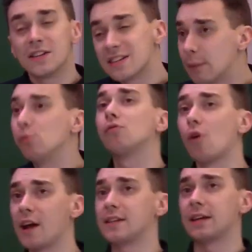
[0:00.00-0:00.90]
same with
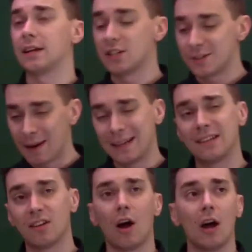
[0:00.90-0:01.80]
writing, spending
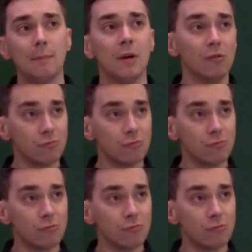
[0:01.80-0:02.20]
time